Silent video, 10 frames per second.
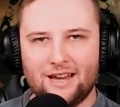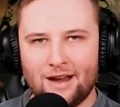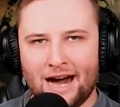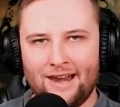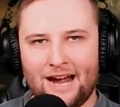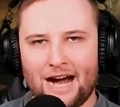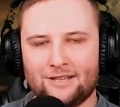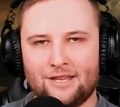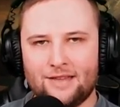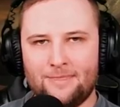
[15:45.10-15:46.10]
none
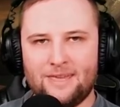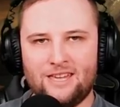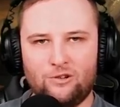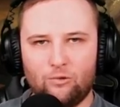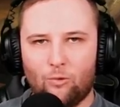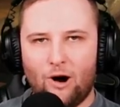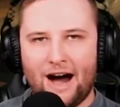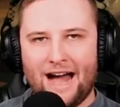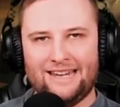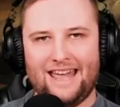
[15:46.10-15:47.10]
other than the
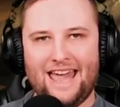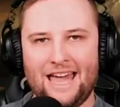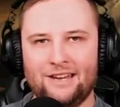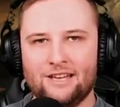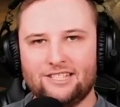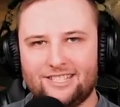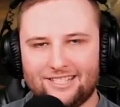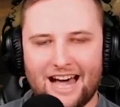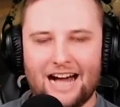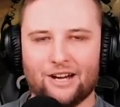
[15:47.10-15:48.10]
Guan and
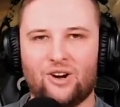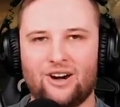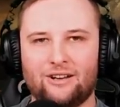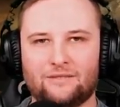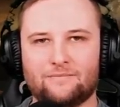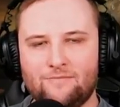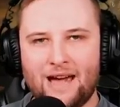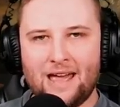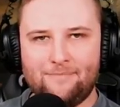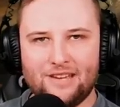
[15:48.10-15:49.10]
Sargon. You
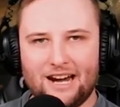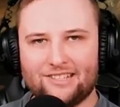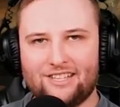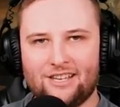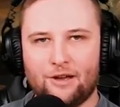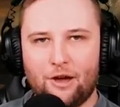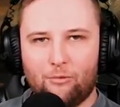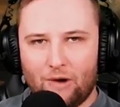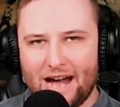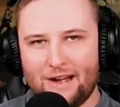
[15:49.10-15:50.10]
may be asking,
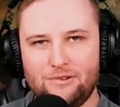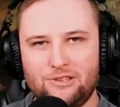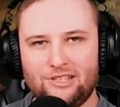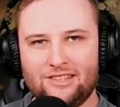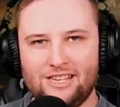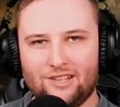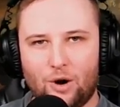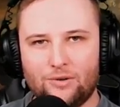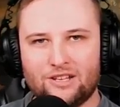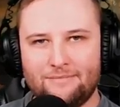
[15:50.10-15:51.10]
why are we using these
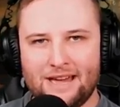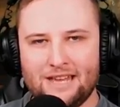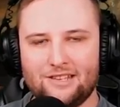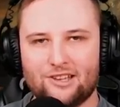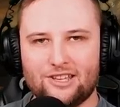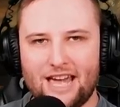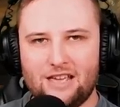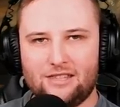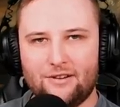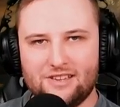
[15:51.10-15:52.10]
old commanders?
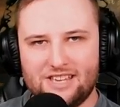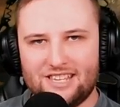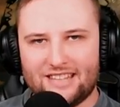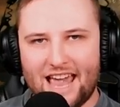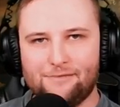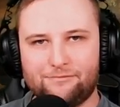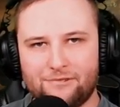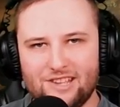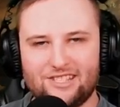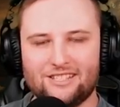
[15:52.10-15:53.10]
Okay, there is a
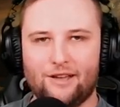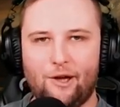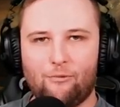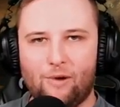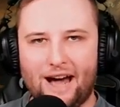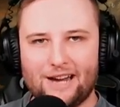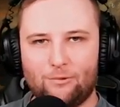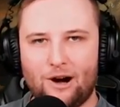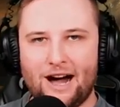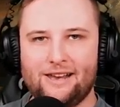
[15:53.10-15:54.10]
reason why
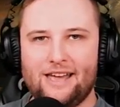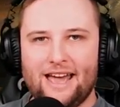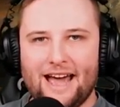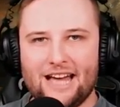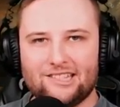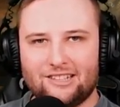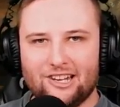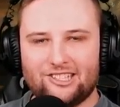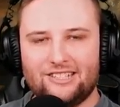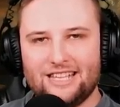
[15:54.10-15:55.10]
Guan has
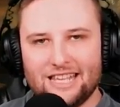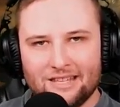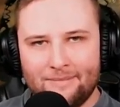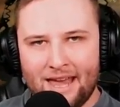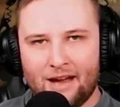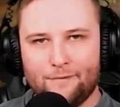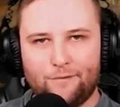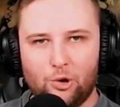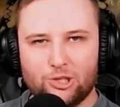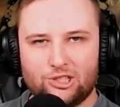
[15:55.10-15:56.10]
lasted in the meta
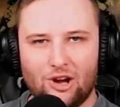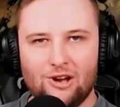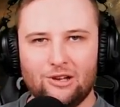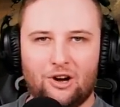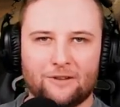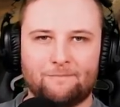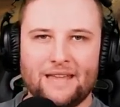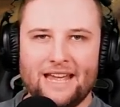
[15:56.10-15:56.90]
for so long,